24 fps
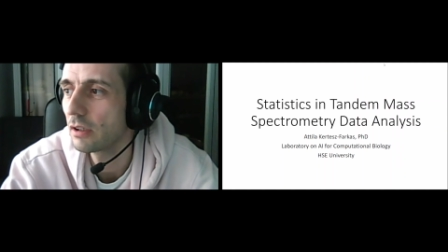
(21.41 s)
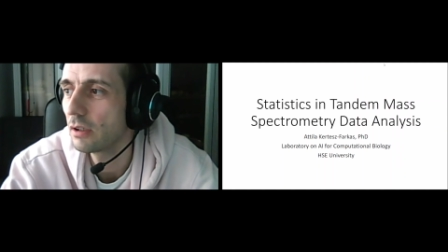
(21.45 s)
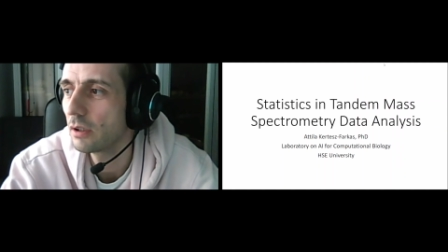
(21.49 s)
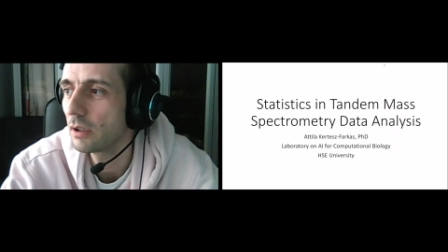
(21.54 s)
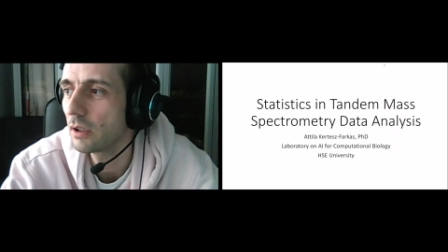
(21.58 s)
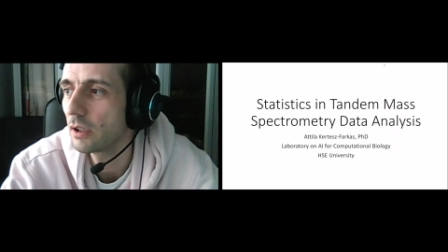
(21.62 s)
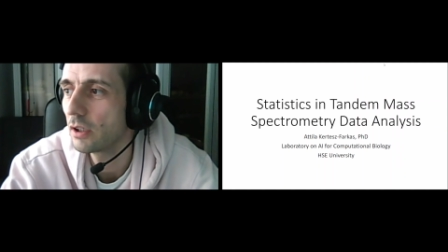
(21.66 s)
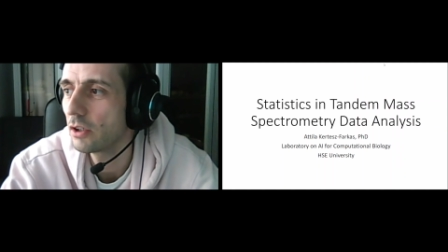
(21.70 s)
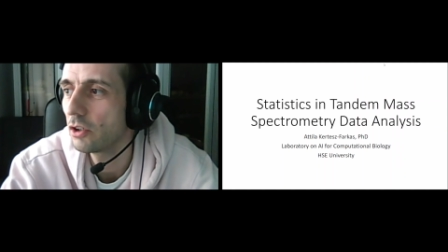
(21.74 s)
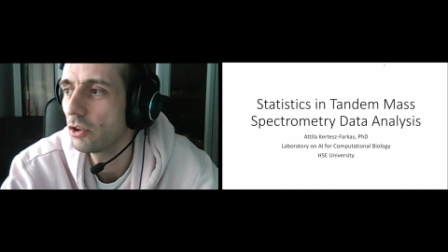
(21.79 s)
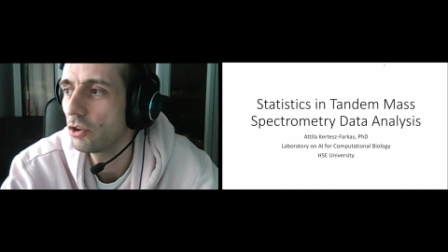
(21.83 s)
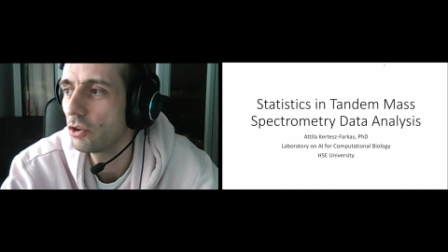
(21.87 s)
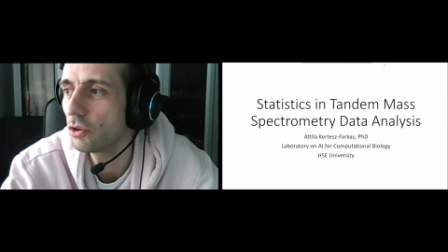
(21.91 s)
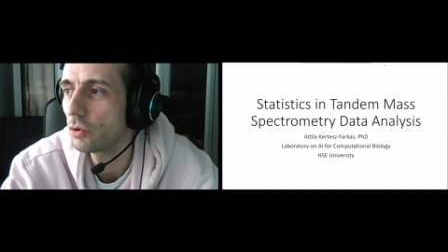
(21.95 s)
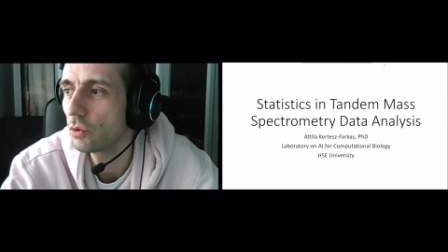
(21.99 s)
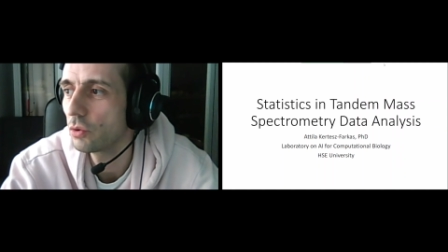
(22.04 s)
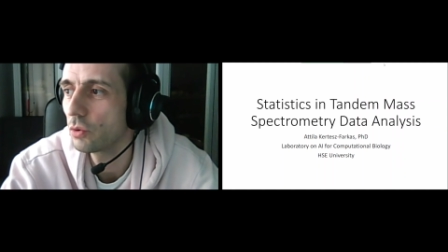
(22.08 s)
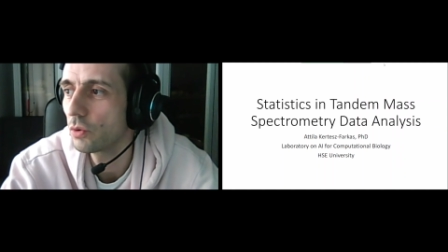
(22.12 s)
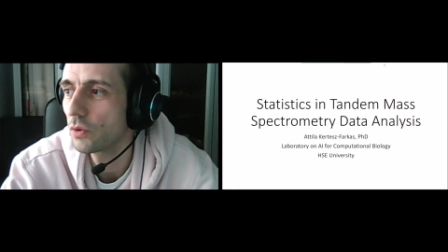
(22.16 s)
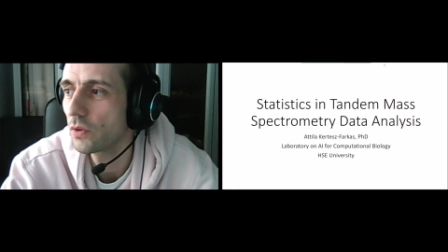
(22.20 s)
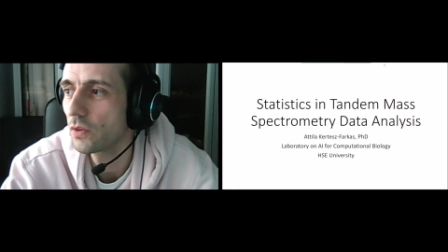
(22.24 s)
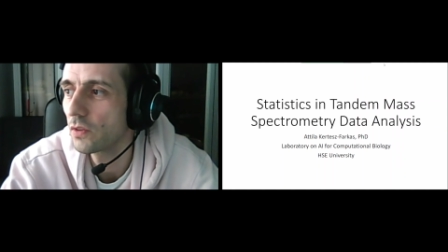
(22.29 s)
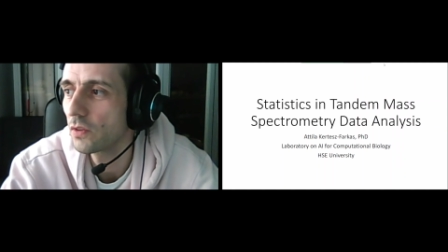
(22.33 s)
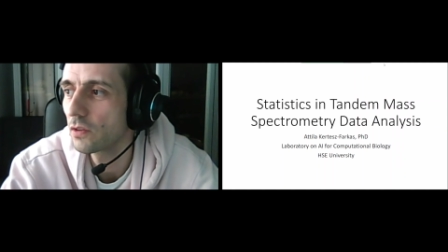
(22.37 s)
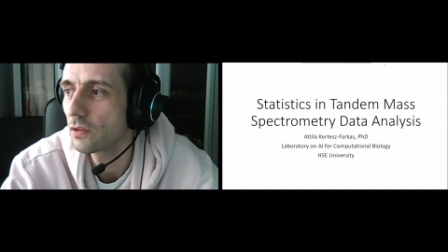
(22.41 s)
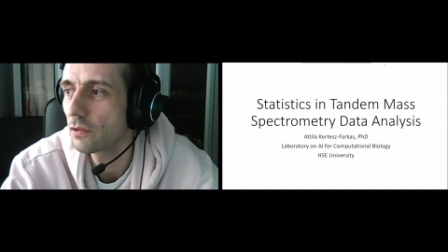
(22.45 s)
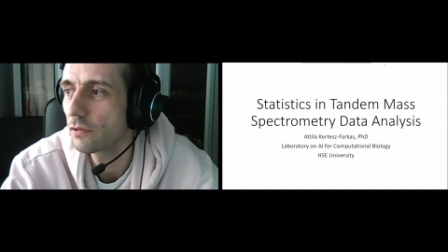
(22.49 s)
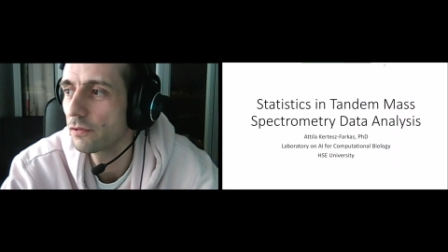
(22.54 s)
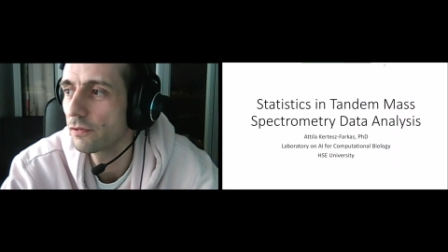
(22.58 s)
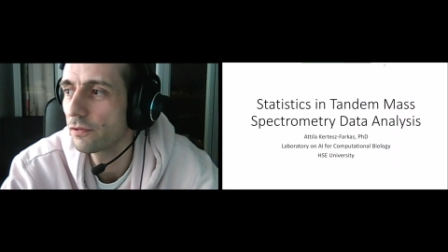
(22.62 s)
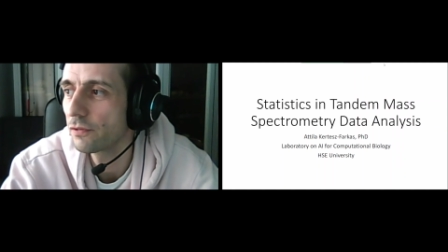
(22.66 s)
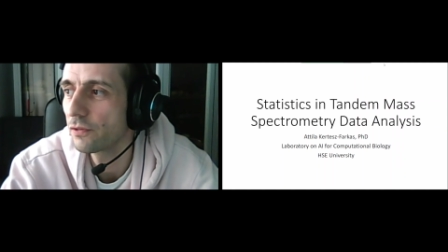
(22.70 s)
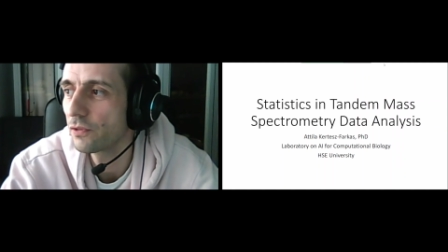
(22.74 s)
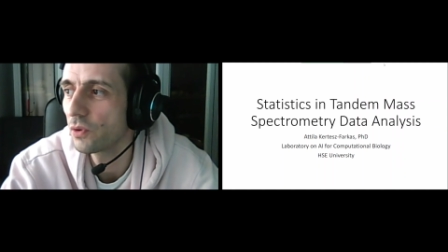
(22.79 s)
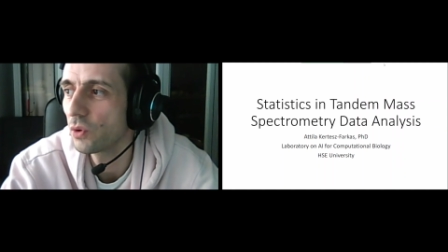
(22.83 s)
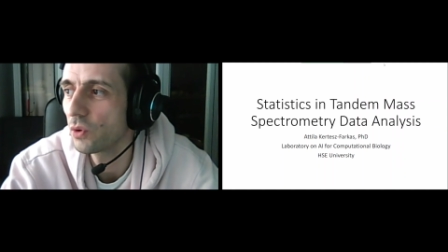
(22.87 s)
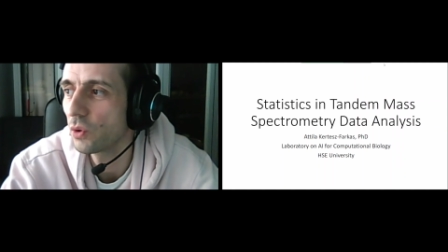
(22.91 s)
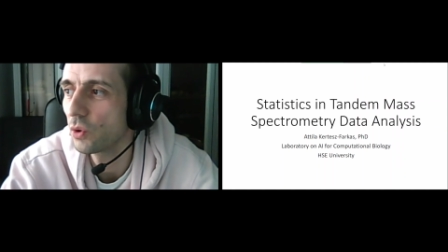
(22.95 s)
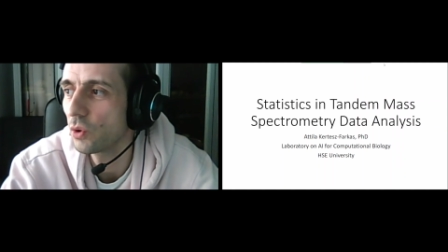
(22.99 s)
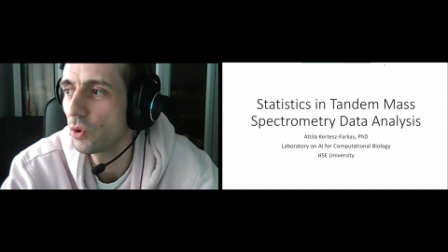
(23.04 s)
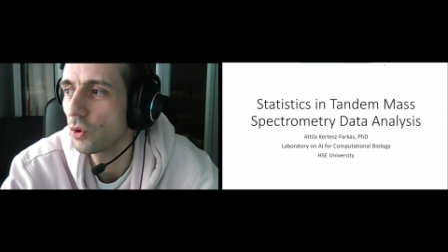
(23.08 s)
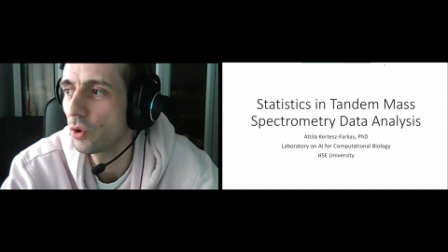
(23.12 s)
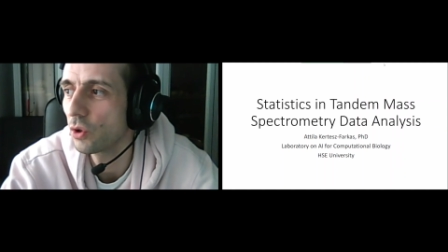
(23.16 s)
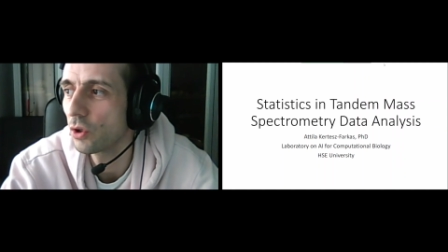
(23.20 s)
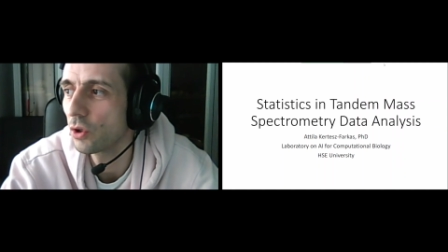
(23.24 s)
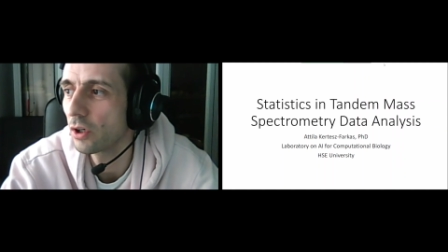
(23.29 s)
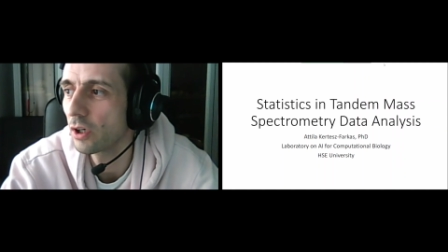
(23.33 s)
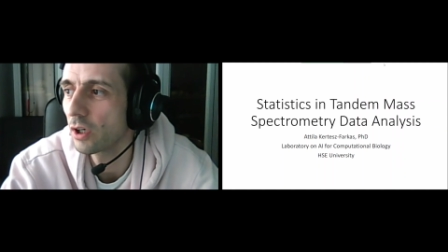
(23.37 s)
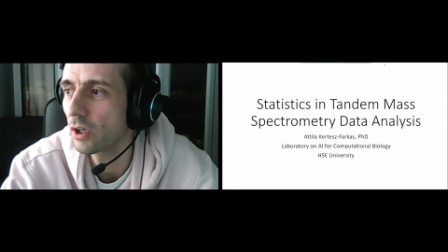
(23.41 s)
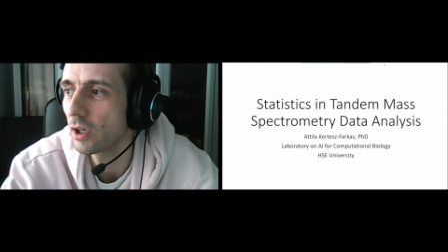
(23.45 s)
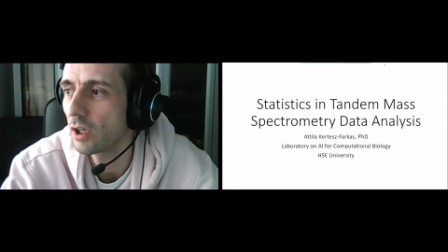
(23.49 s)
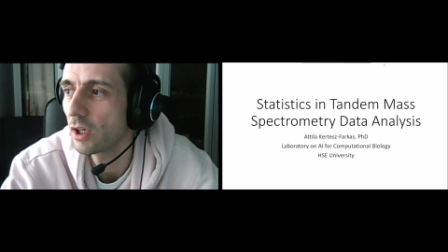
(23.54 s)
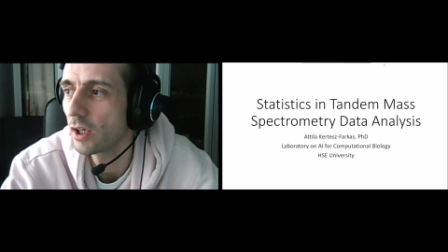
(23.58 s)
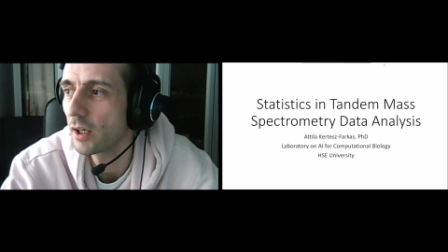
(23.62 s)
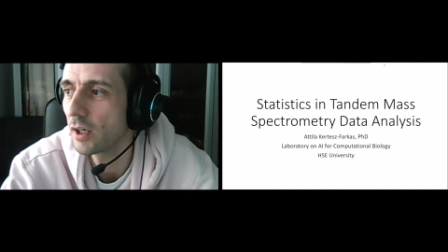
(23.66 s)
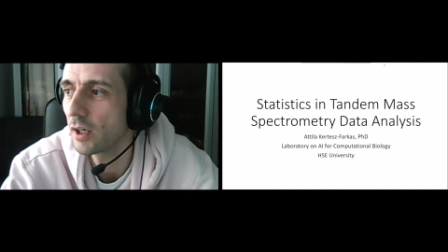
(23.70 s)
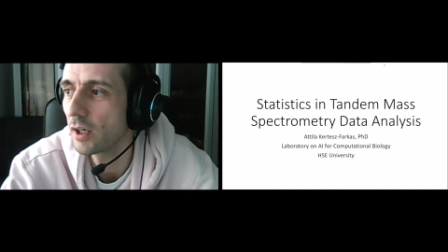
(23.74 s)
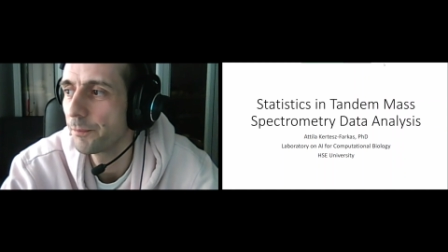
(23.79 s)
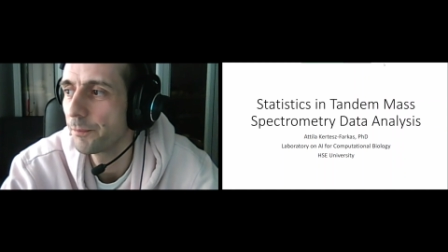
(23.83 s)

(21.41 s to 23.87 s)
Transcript: used for